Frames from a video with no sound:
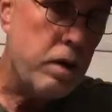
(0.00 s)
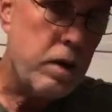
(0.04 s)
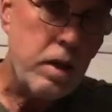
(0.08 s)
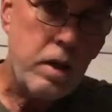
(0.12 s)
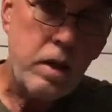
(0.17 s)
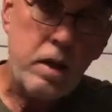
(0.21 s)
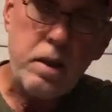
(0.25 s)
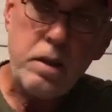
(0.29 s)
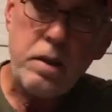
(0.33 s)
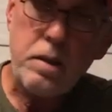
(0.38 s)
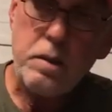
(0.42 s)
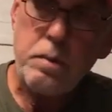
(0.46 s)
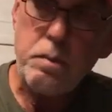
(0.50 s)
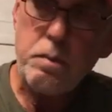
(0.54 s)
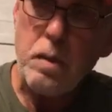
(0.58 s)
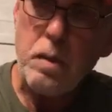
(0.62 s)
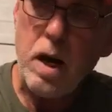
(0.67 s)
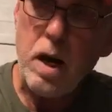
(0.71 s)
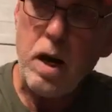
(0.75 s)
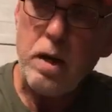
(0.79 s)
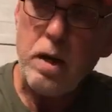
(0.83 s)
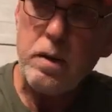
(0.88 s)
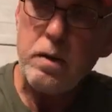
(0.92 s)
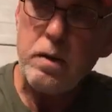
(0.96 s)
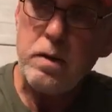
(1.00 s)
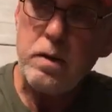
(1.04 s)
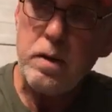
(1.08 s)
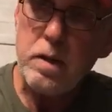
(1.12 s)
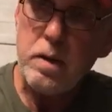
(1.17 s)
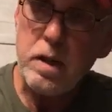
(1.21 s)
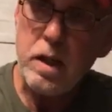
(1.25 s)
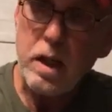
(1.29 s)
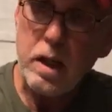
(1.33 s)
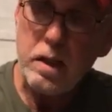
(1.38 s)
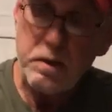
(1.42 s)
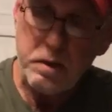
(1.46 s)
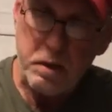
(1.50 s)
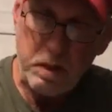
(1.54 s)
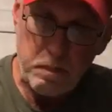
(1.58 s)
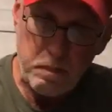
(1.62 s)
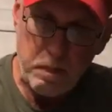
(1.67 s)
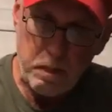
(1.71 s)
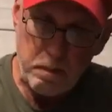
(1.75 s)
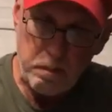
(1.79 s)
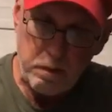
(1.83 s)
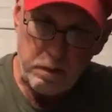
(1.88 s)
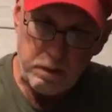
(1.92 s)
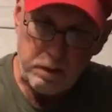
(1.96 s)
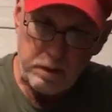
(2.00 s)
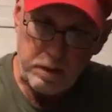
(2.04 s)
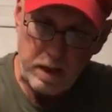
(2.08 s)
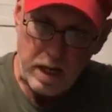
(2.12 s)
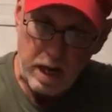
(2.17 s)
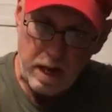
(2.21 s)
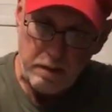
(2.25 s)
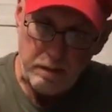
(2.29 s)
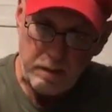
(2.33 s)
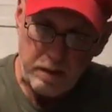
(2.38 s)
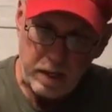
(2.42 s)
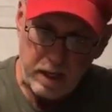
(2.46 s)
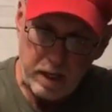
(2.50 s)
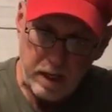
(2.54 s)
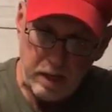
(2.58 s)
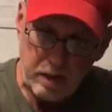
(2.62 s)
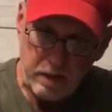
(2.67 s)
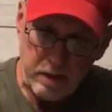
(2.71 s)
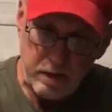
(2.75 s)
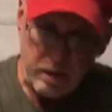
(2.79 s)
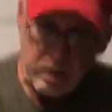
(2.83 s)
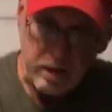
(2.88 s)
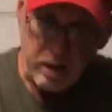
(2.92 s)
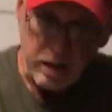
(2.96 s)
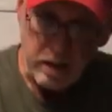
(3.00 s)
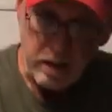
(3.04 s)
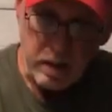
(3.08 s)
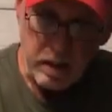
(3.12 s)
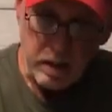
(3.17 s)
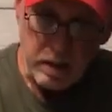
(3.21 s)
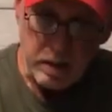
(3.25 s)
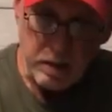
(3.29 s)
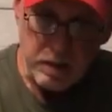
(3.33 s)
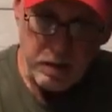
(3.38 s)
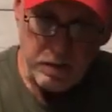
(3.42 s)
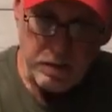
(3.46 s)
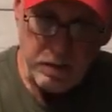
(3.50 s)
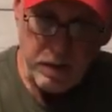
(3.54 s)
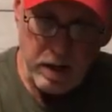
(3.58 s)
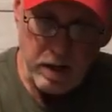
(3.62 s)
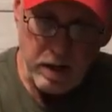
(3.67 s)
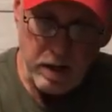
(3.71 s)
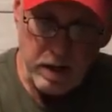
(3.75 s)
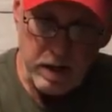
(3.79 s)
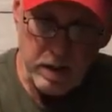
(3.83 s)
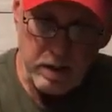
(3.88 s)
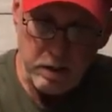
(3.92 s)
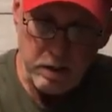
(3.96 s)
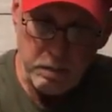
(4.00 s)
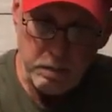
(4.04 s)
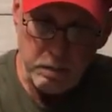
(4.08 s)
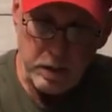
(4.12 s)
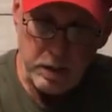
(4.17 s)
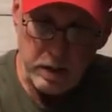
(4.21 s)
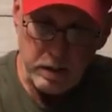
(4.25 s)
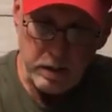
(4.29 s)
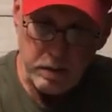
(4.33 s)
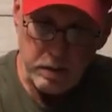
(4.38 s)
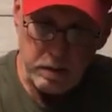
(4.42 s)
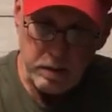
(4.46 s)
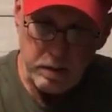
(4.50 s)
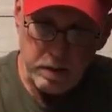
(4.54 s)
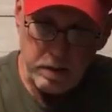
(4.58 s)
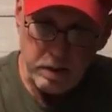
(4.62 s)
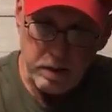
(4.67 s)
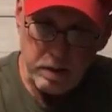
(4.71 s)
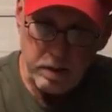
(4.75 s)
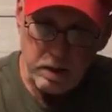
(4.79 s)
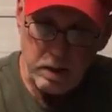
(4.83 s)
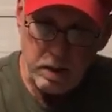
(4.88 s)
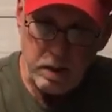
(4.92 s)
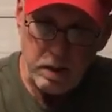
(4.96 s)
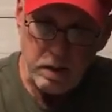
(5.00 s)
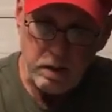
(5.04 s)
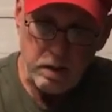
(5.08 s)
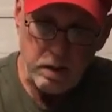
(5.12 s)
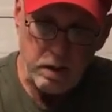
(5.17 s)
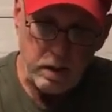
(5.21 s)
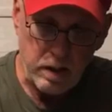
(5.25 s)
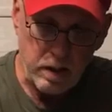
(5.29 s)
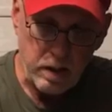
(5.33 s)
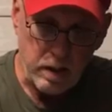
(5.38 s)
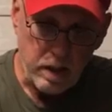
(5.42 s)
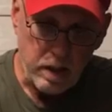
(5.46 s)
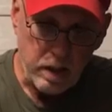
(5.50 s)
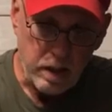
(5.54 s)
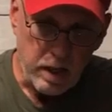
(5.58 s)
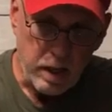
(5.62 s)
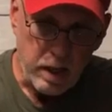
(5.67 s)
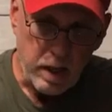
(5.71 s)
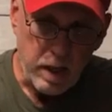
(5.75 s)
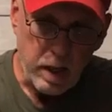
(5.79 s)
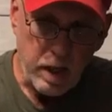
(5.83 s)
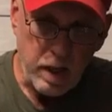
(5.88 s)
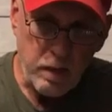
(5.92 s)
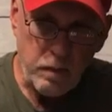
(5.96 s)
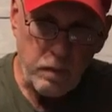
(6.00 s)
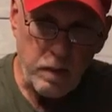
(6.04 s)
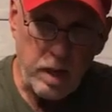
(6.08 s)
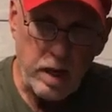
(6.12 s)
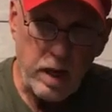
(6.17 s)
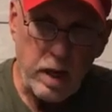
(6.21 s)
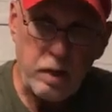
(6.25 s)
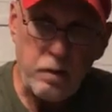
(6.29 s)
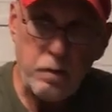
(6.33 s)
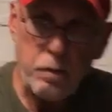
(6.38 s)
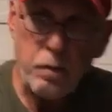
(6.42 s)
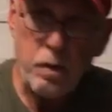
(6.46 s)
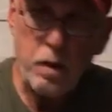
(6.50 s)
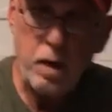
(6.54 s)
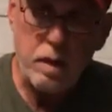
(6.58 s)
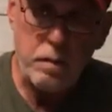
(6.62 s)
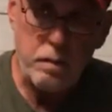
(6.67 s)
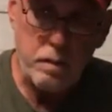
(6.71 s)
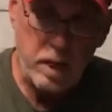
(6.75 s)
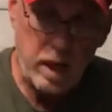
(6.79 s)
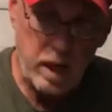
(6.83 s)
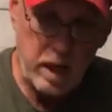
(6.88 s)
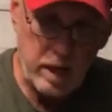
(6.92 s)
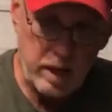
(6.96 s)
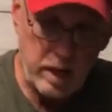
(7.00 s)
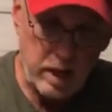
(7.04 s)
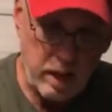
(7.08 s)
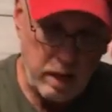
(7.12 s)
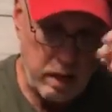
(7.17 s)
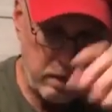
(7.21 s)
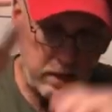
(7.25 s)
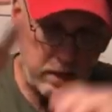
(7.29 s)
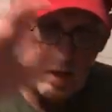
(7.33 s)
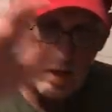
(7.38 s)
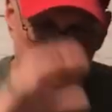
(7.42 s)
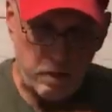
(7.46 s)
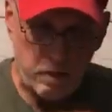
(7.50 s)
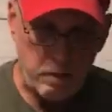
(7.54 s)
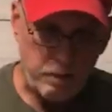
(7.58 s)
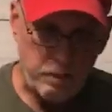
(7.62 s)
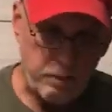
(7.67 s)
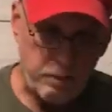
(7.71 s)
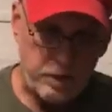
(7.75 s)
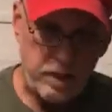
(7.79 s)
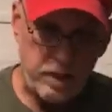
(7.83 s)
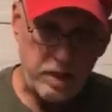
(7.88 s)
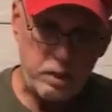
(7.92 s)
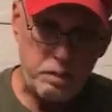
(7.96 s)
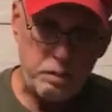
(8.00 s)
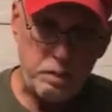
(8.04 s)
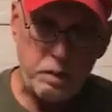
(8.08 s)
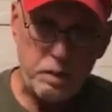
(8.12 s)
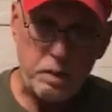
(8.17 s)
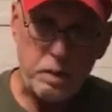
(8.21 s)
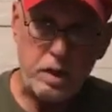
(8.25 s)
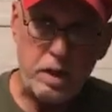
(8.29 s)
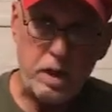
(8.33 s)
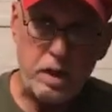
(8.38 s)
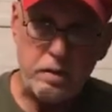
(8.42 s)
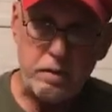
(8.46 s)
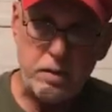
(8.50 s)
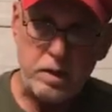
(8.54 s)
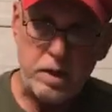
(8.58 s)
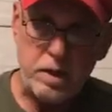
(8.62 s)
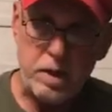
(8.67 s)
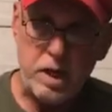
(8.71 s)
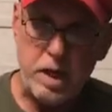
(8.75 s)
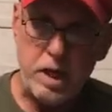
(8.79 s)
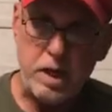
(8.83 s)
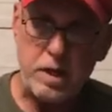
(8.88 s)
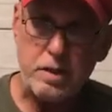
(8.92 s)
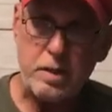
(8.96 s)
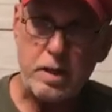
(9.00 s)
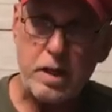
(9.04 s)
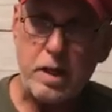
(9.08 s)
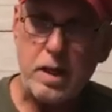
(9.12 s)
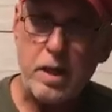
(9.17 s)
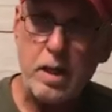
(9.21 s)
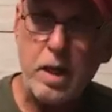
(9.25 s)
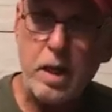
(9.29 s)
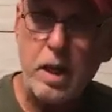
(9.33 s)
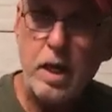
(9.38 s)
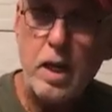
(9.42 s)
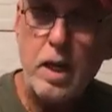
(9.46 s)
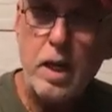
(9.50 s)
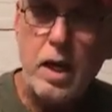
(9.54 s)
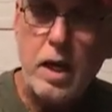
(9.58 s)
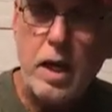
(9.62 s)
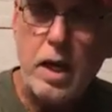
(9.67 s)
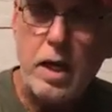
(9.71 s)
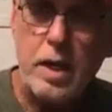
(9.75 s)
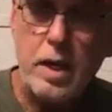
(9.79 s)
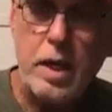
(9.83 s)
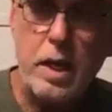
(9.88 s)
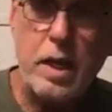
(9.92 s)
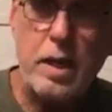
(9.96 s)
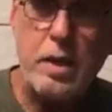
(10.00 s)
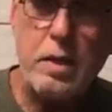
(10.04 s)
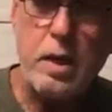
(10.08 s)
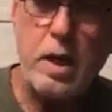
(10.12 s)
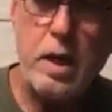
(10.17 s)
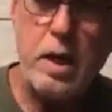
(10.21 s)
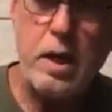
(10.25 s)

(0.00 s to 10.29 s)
to this model, and some of them are snapped together. It's a fairly easy build. So anyway, that's where I'm at now, is I'm going to finish building up the chassis, then